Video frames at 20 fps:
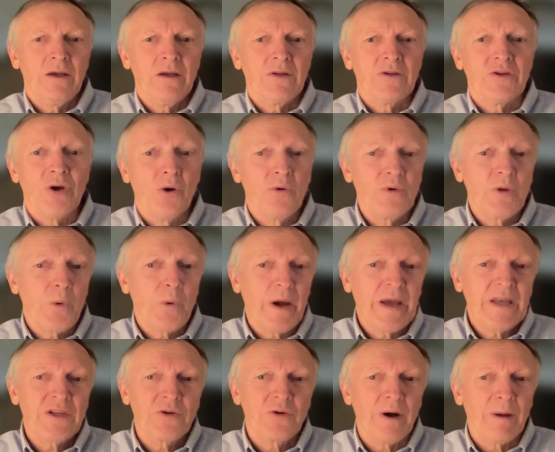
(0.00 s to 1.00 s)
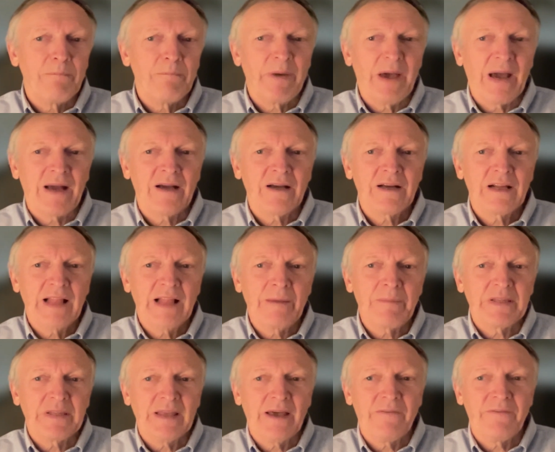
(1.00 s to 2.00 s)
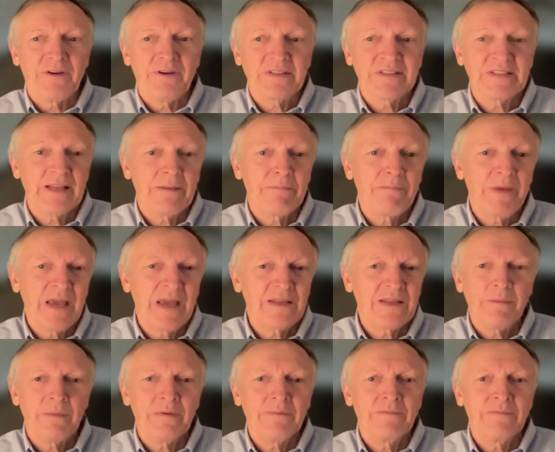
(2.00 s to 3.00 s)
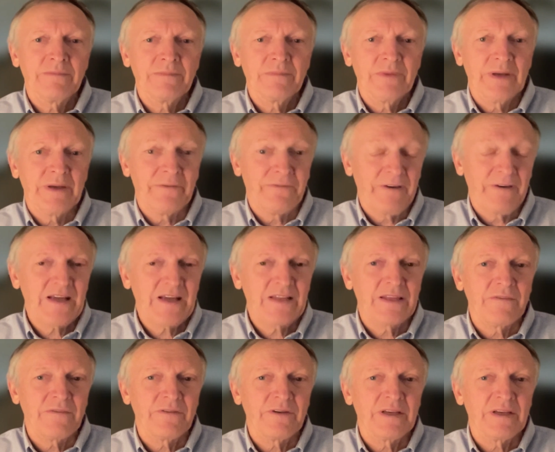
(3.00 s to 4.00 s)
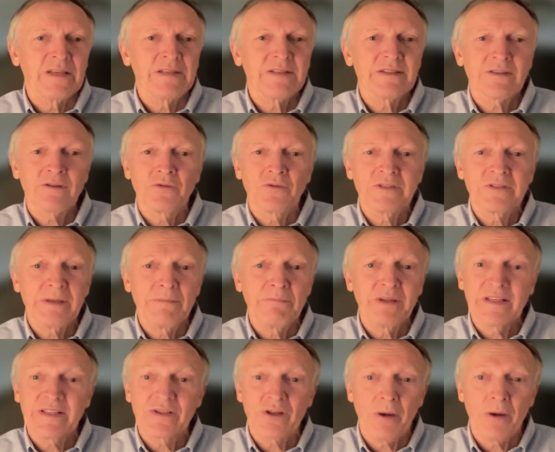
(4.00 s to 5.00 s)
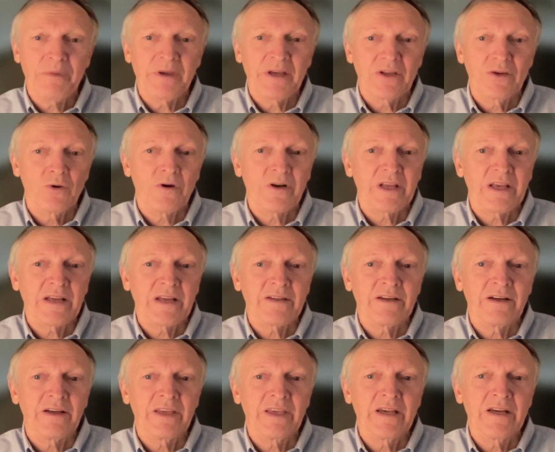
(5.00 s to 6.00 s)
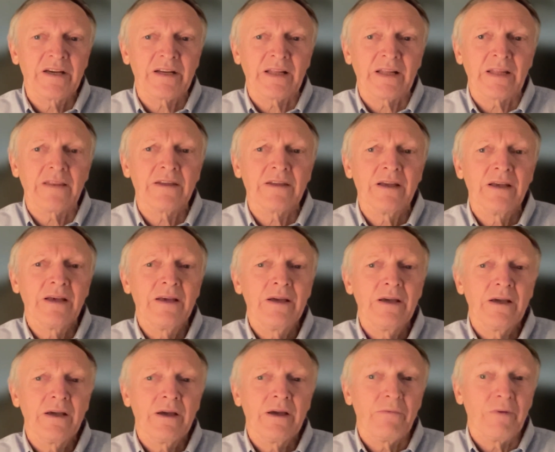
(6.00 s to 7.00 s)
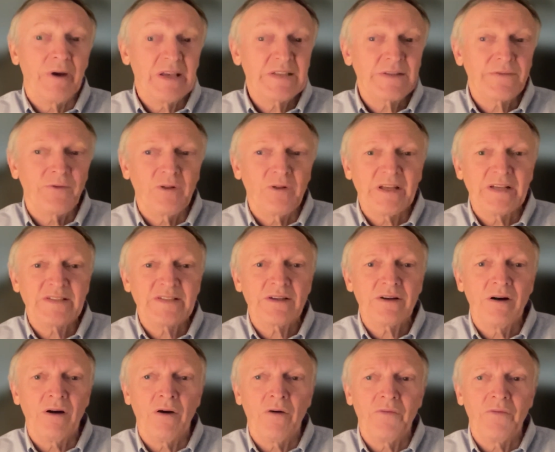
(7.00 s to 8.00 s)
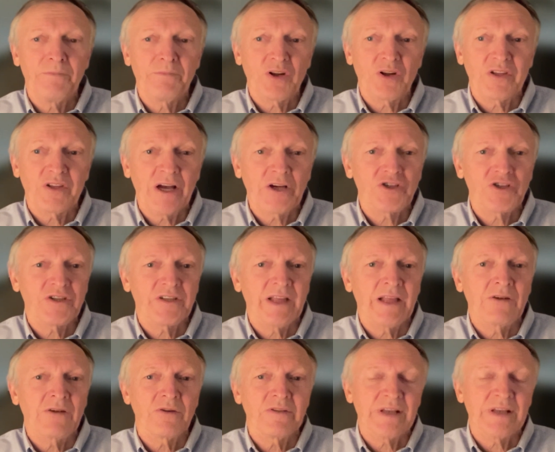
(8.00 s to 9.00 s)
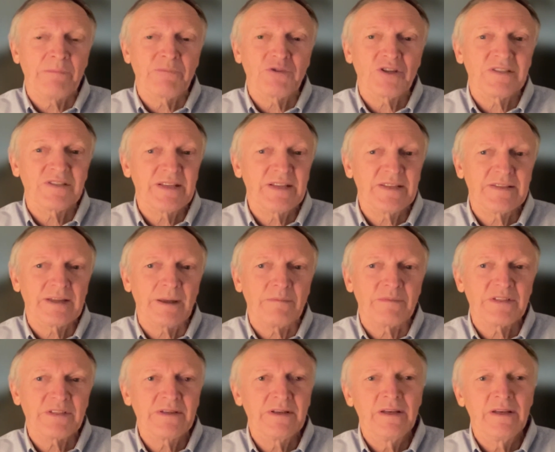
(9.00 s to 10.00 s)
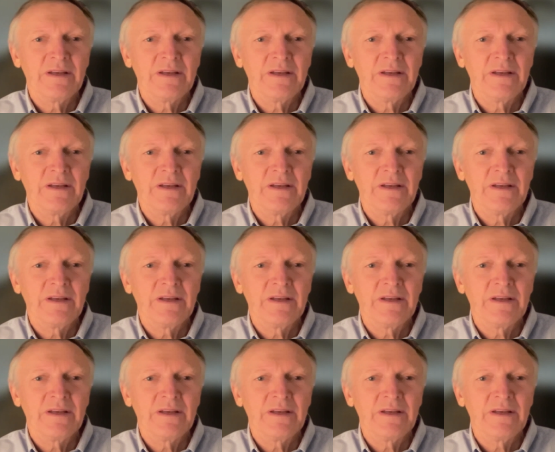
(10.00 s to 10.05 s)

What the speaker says: The only way to unpack climate efforts and make them effective is to simply stop ignoring the inherent wastefulness of production and consumption systems,